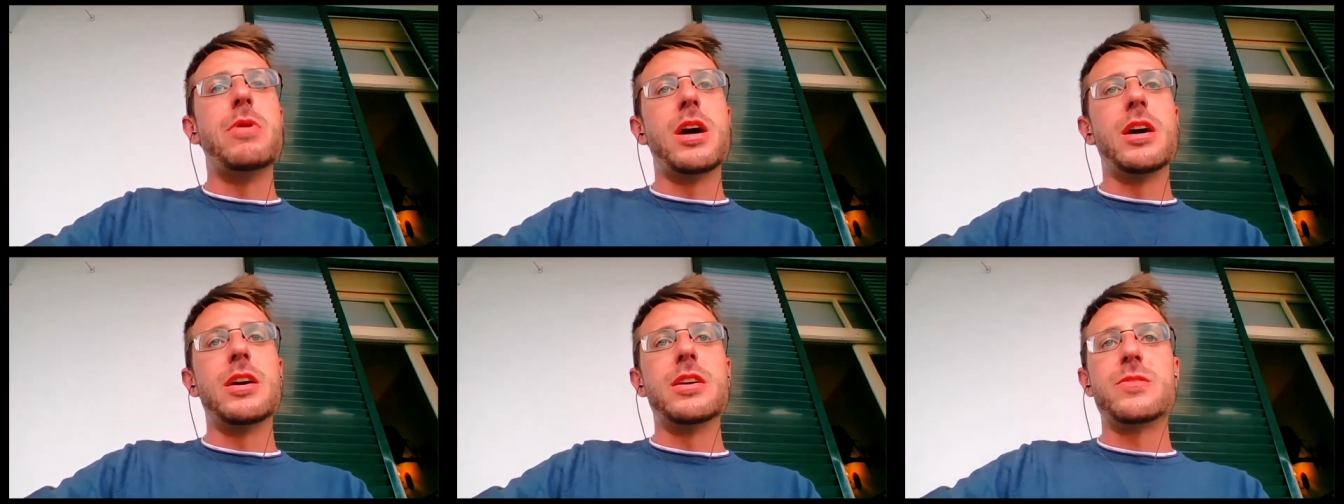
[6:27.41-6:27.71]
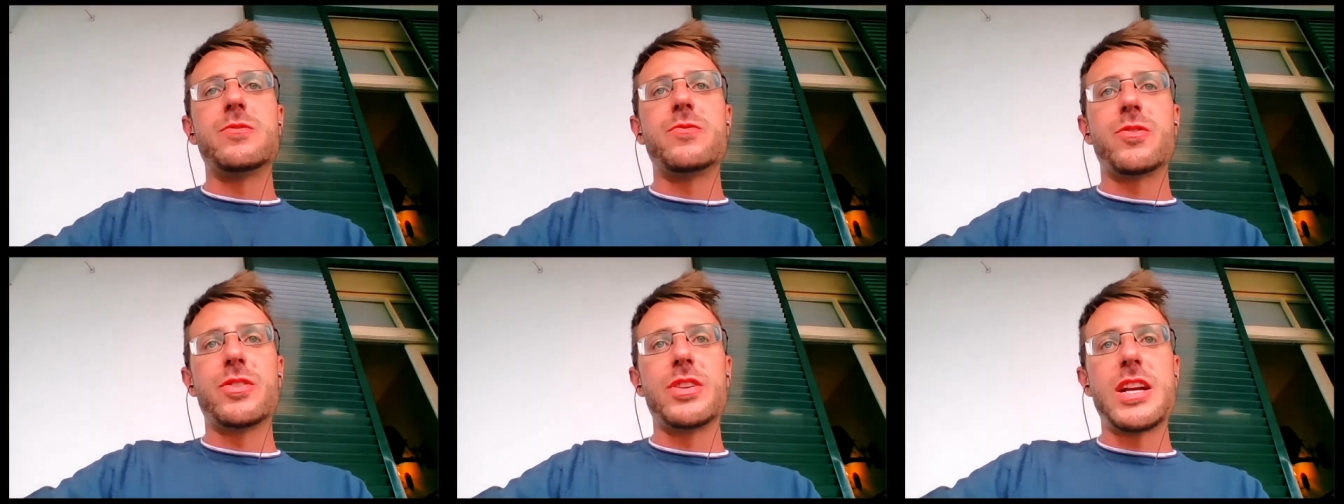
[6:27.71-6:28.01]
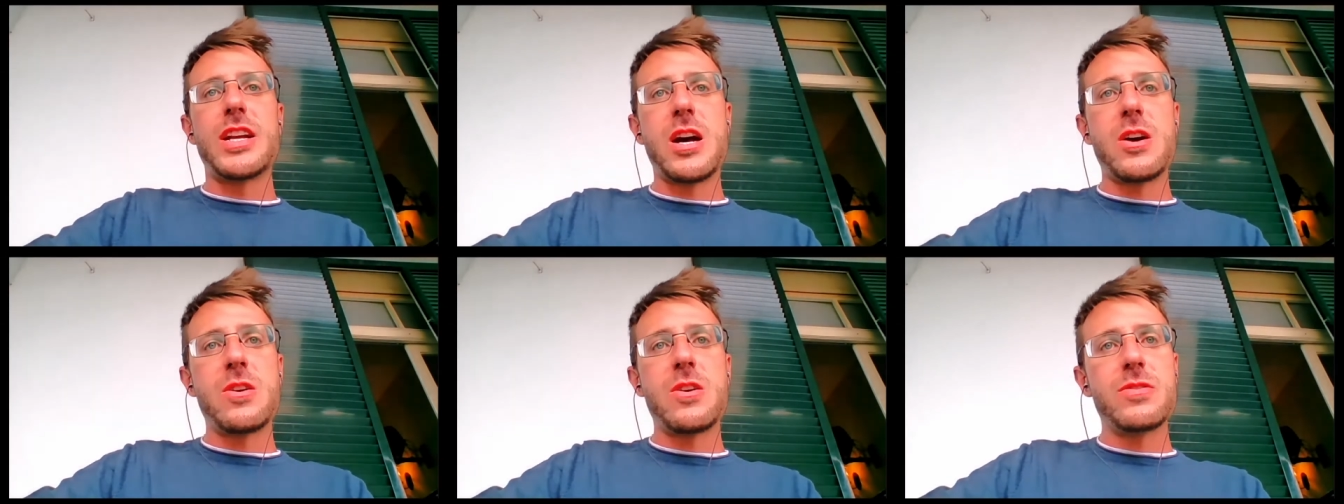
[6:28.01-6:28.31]
But
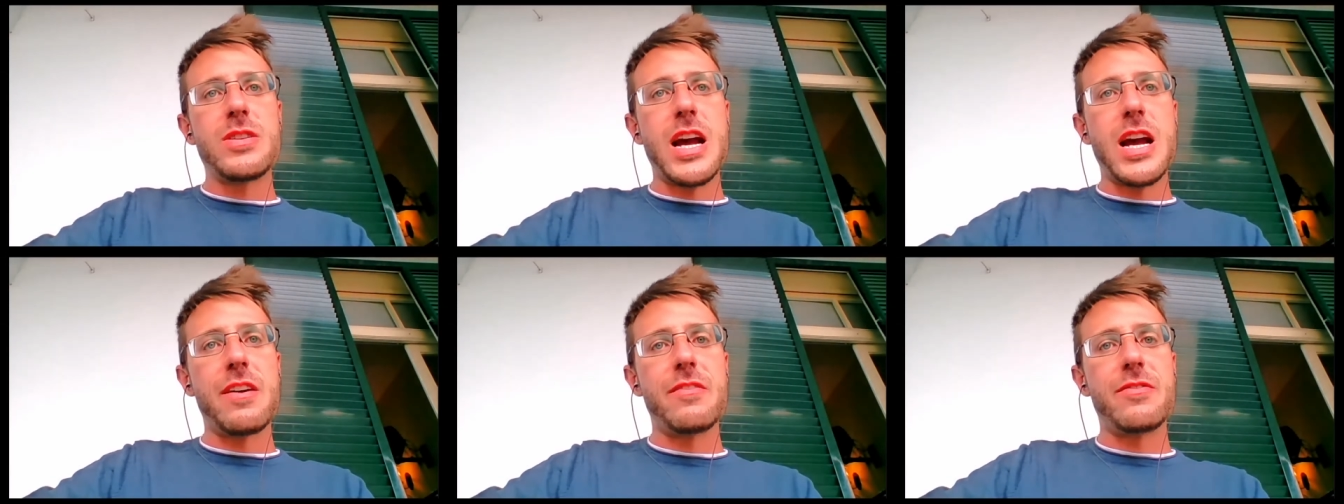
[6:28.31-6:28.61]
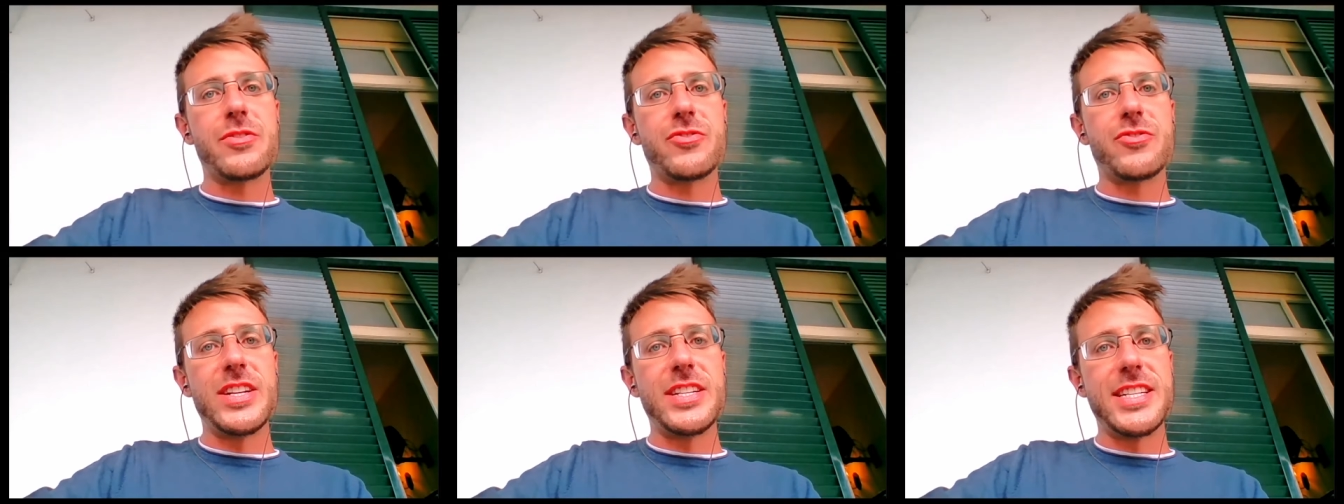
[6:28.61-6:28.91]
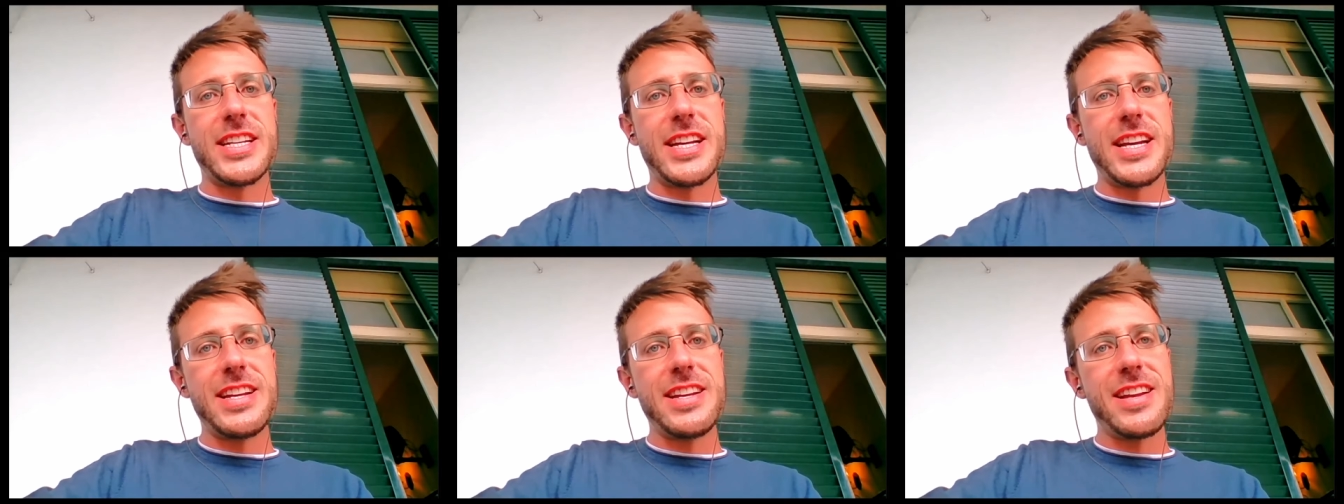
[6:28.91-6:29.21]
for now, have a
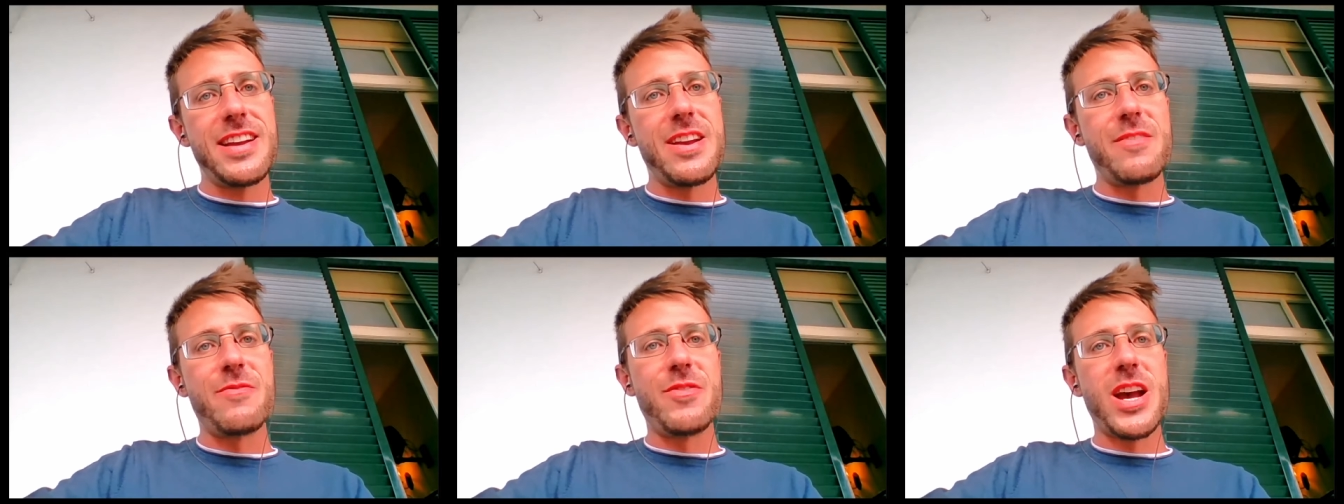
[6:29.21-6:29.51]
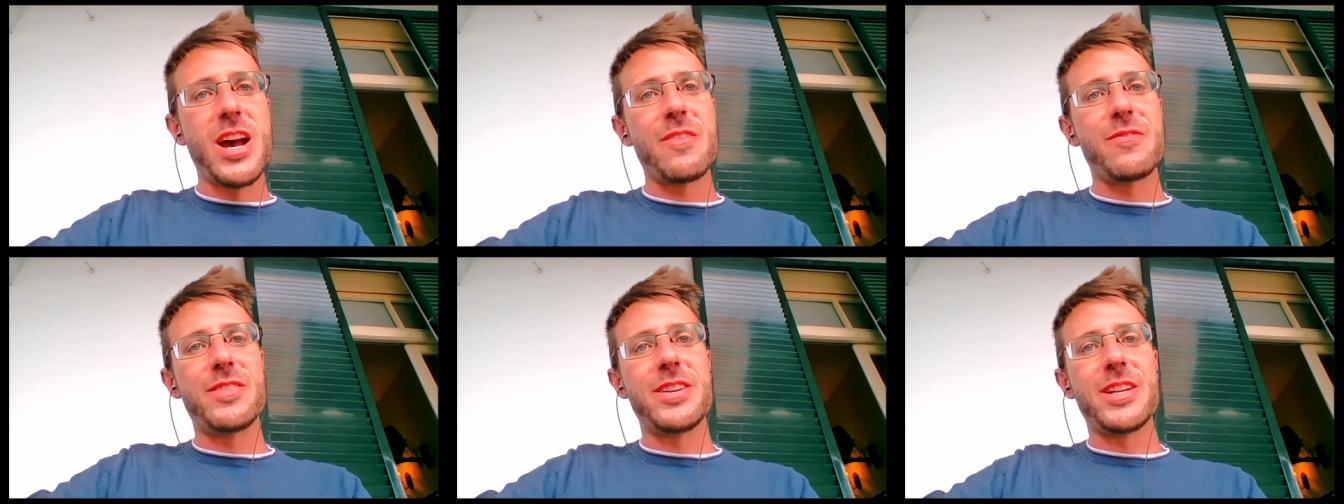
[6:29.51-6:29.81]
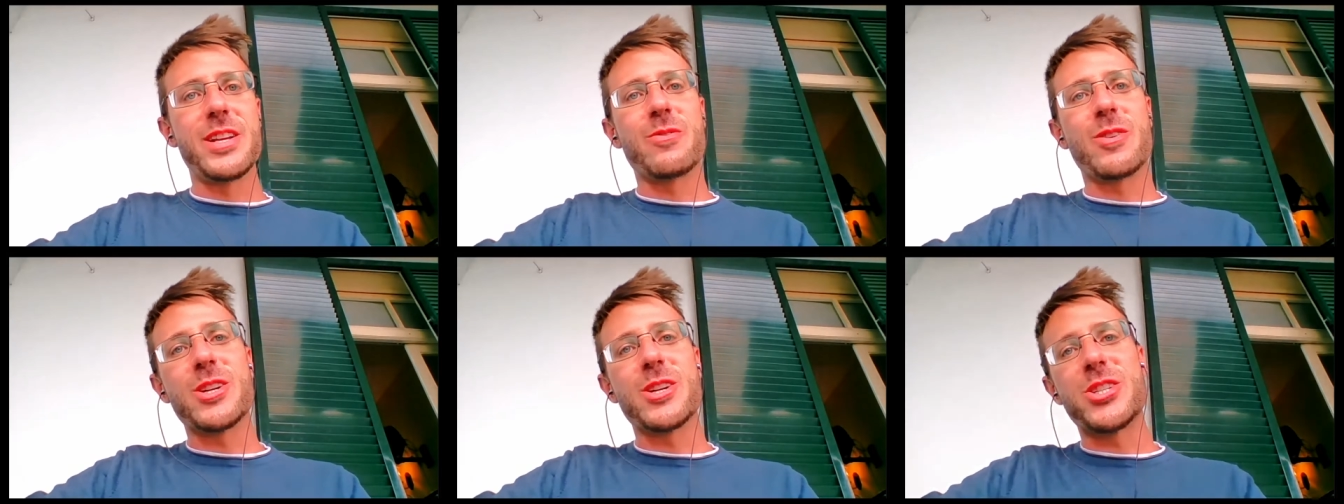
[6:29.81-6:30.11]
great day. If you have
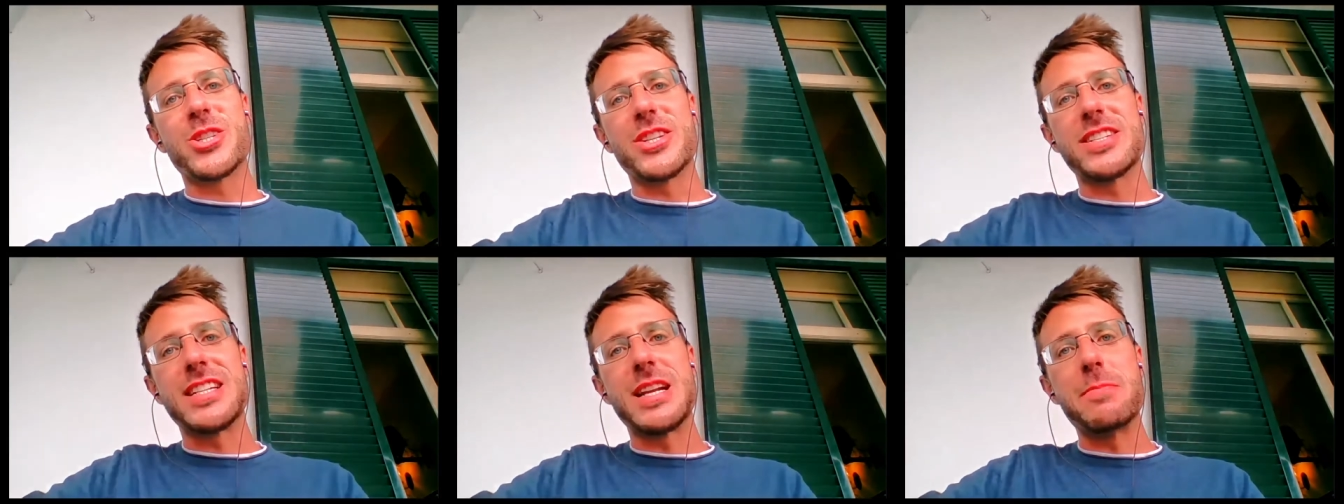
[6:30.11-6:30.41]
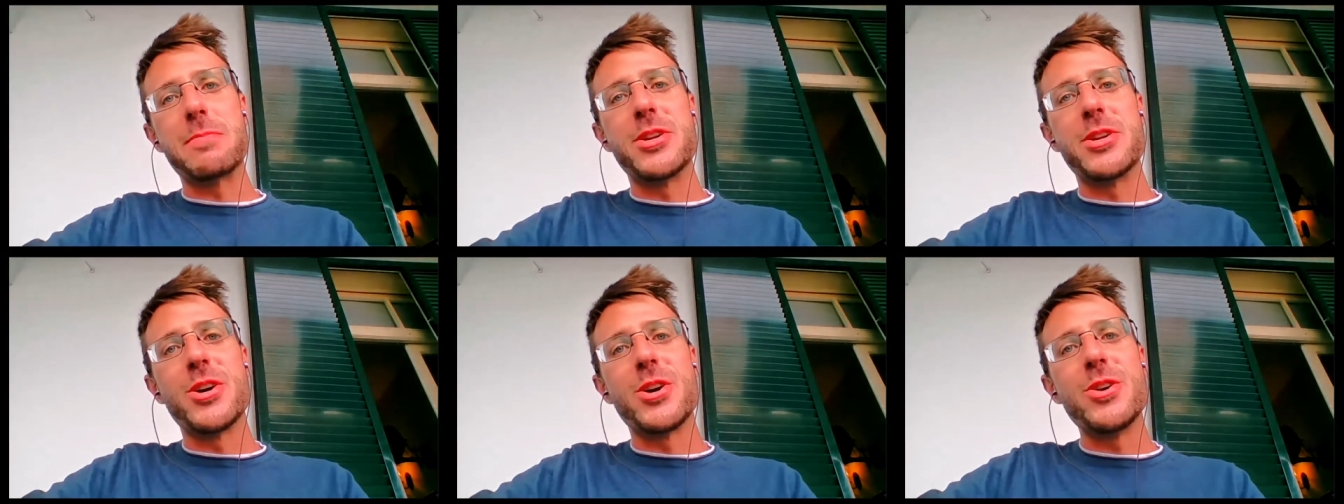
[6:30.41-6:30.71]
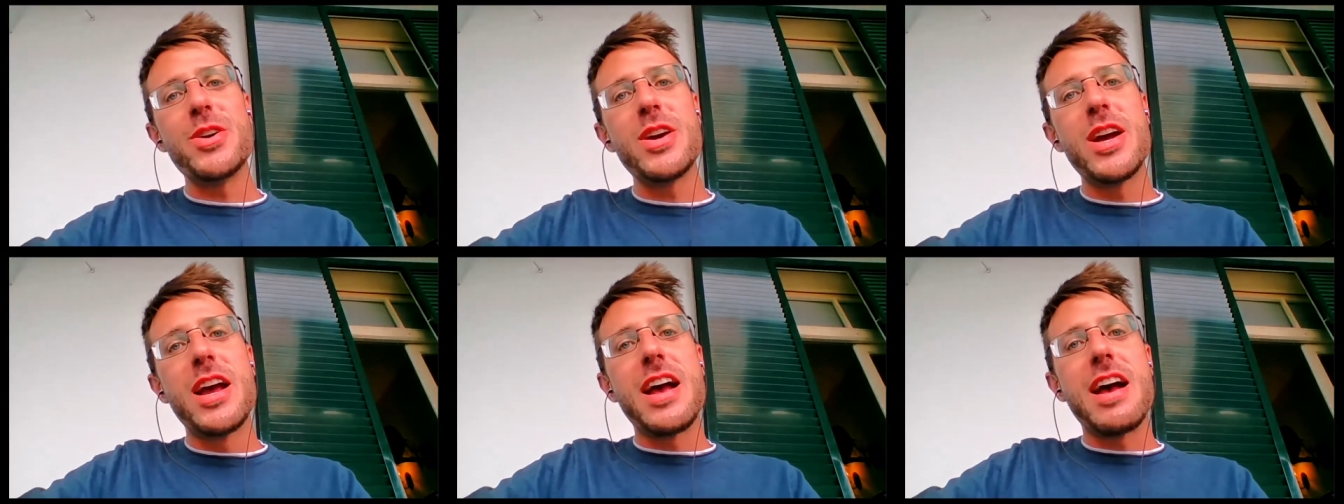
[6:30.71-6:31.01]
any questions, let me
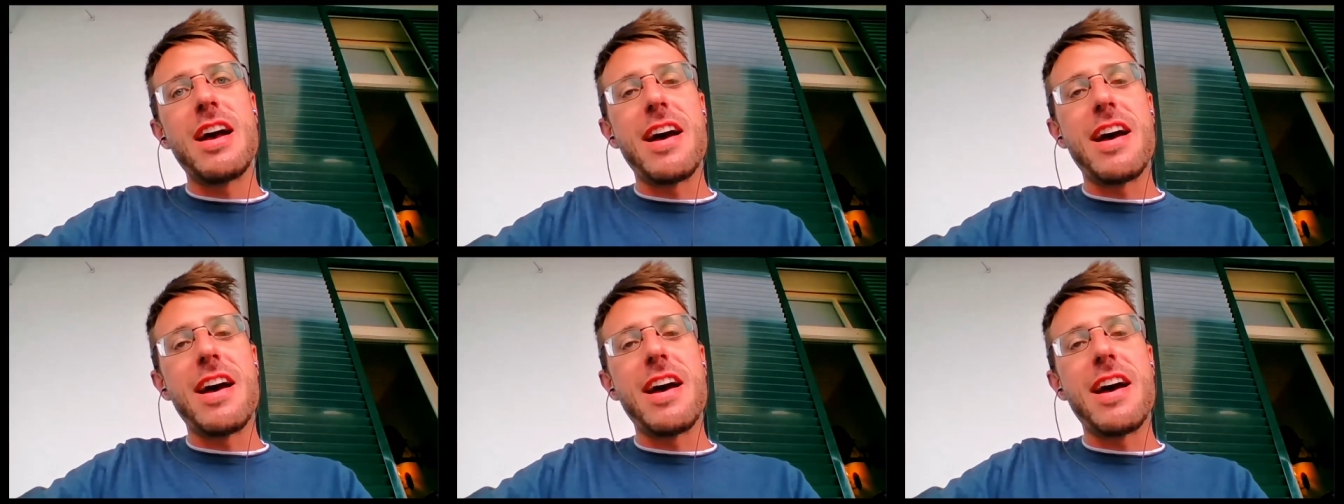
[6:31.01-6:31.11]
know.